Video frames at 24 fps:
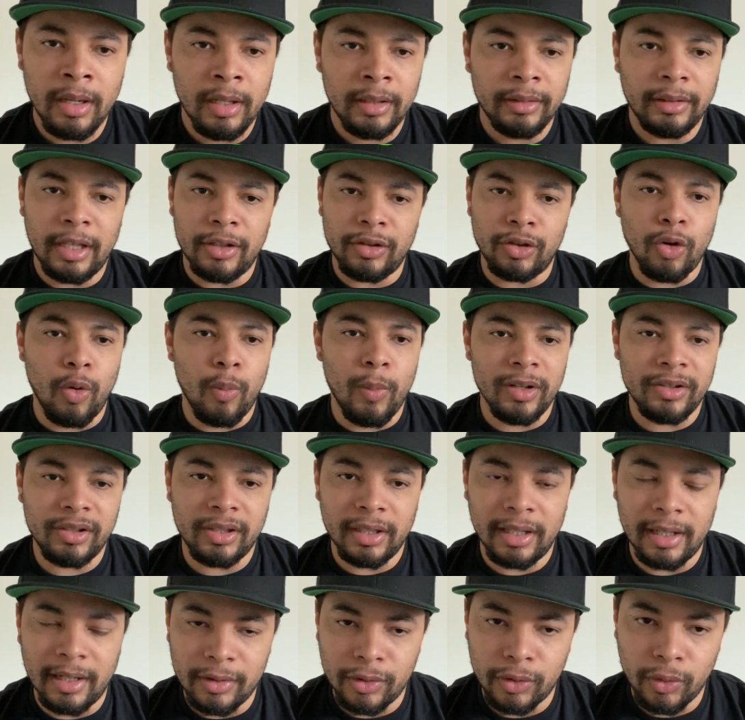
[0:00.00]
there's so much
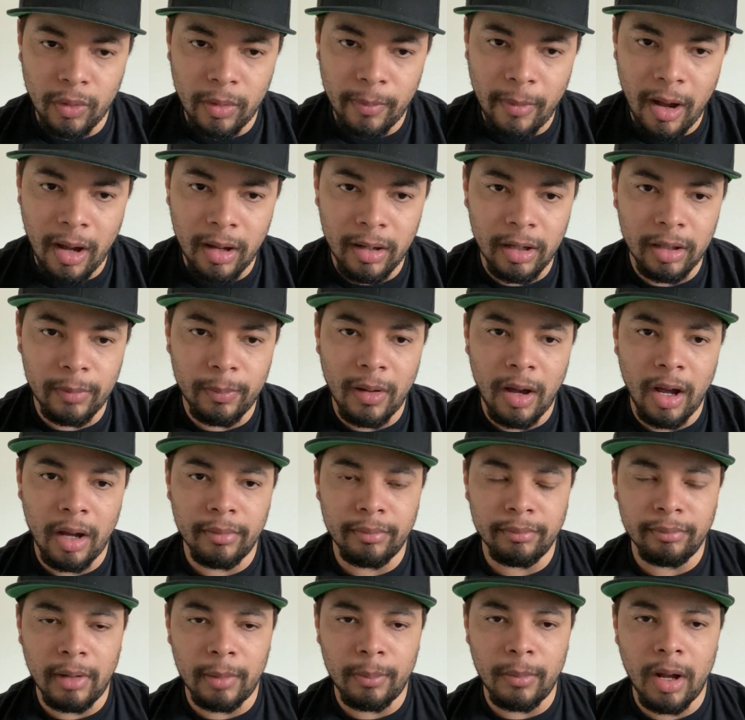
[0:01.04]
to get into
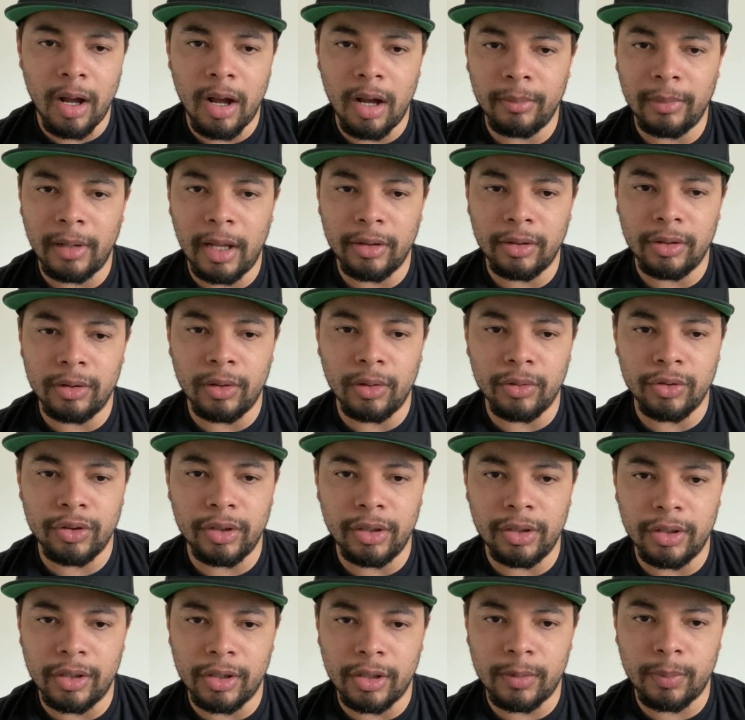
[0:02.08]
about my mom. Like,
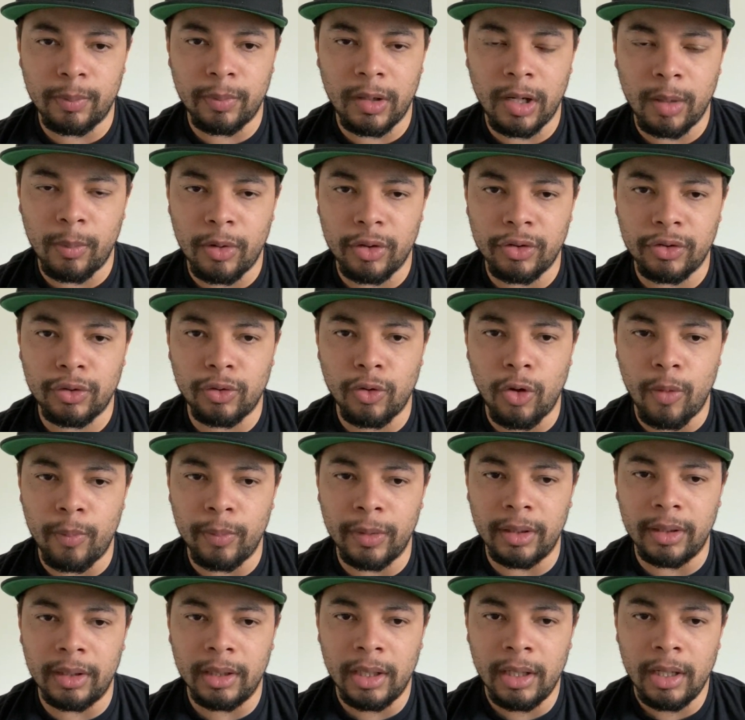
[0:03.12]
she just pretty much taught
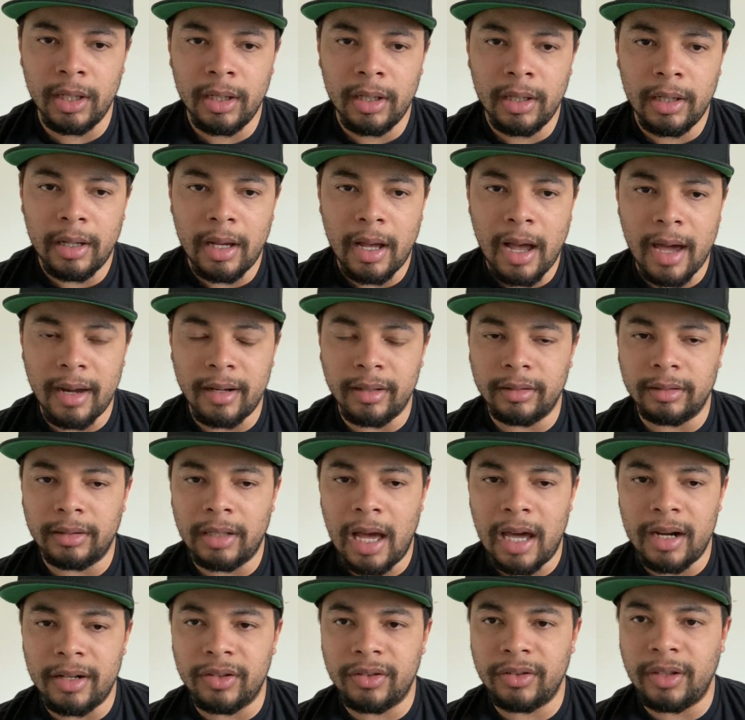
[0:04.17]
me how
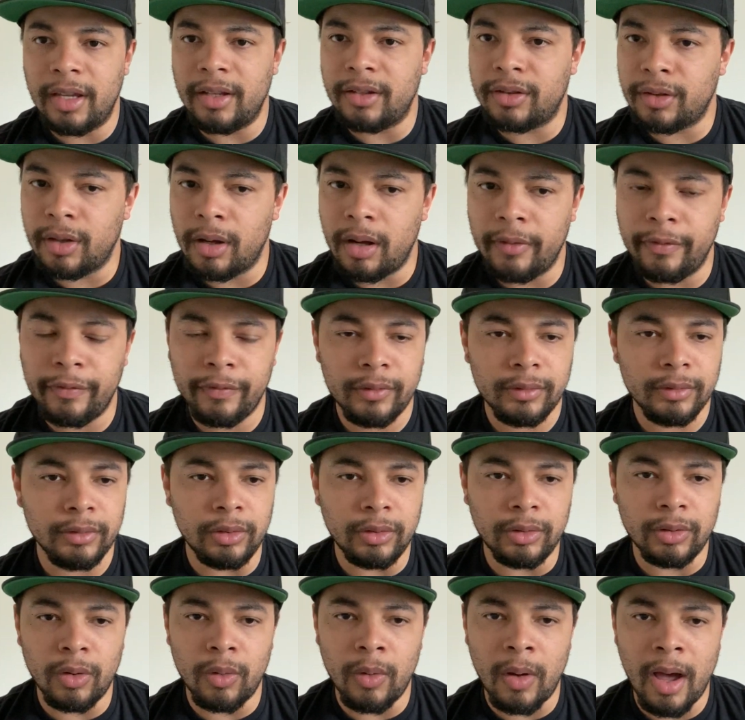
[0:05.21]
to stay tough,
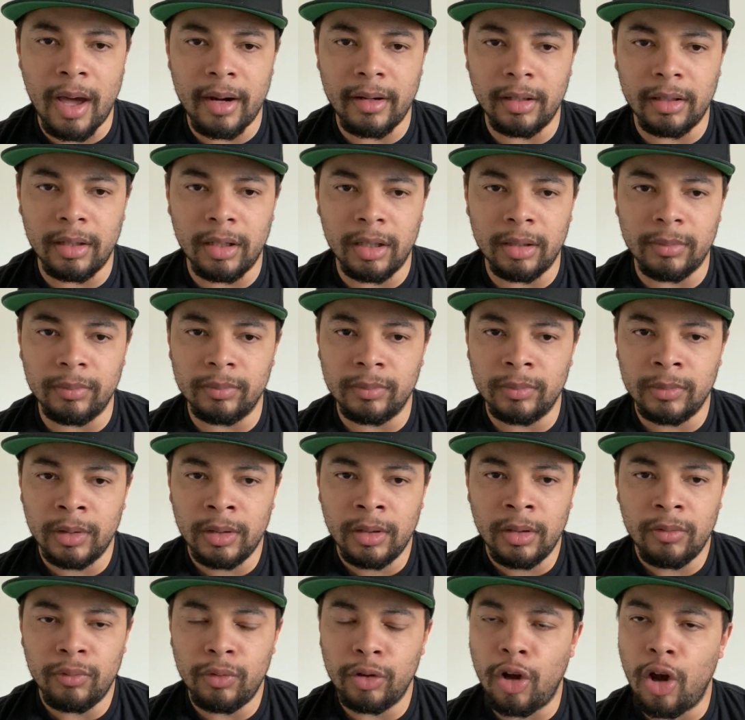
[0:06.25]
how to
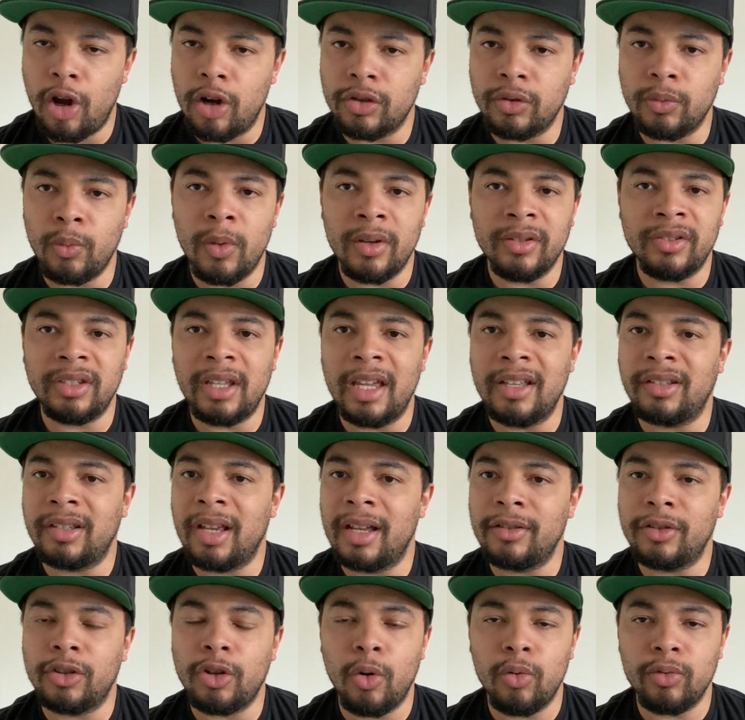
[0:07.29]
regardless of what, stay
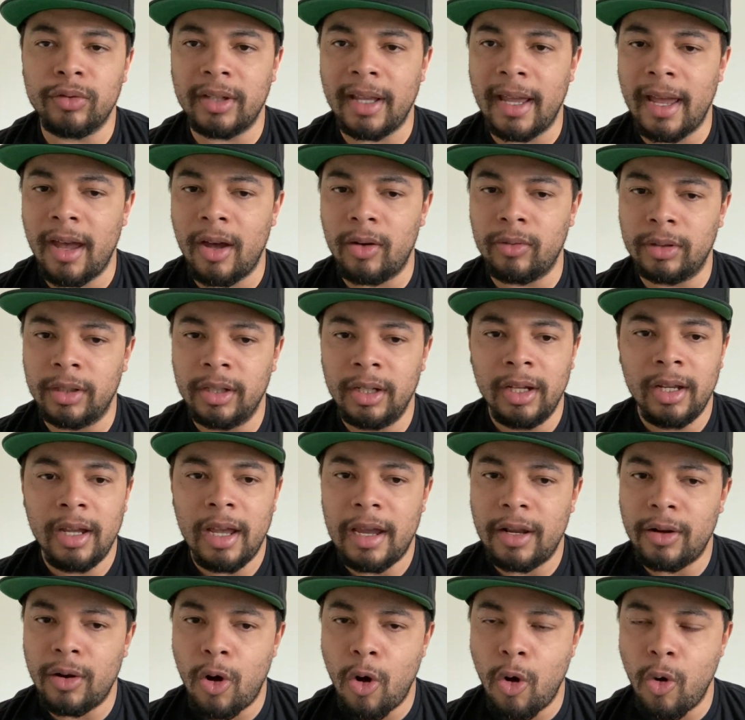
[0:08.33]
10 toes down
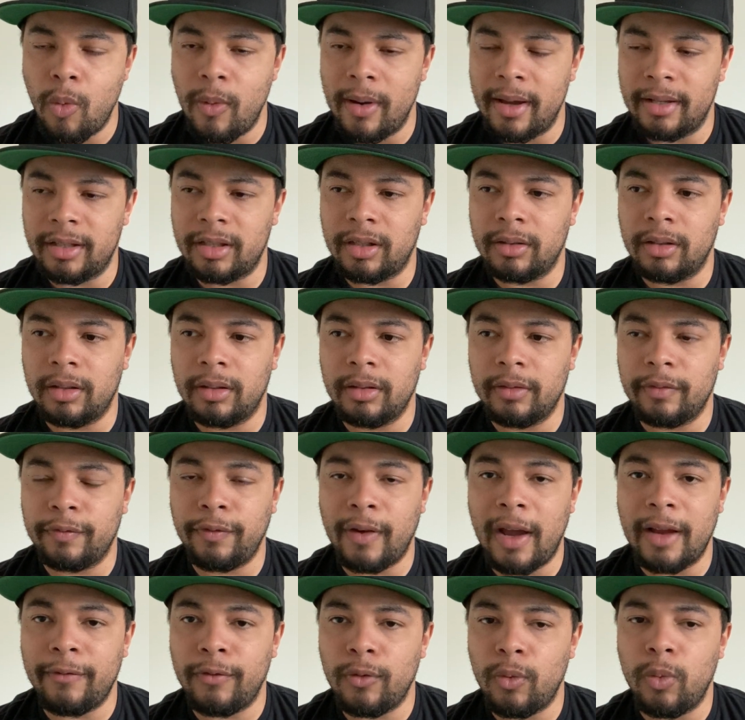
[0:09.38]
and always
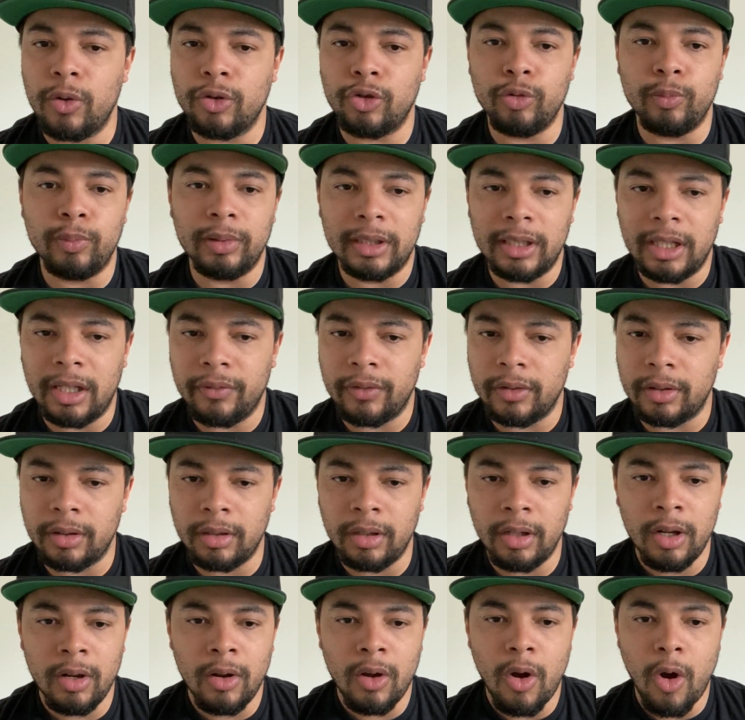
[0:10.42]
fight for what you believe in.